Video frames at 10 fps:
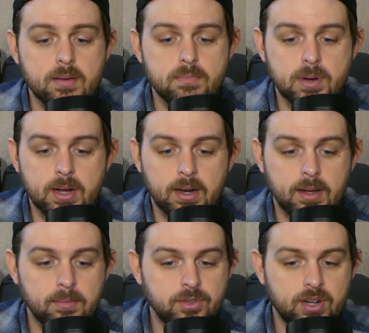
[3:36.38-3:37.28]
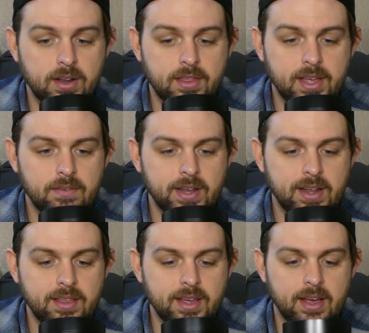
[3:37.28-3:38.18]
But I'm trying to think of
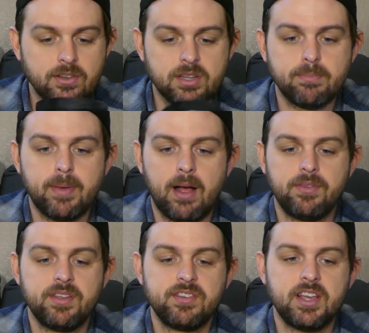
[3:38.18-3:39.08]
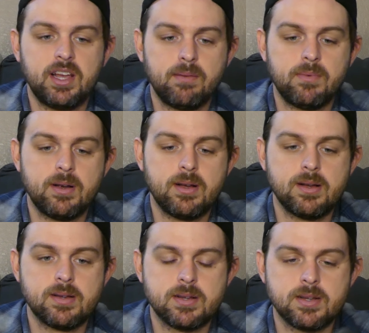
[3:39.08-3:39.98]
anything else about this camera.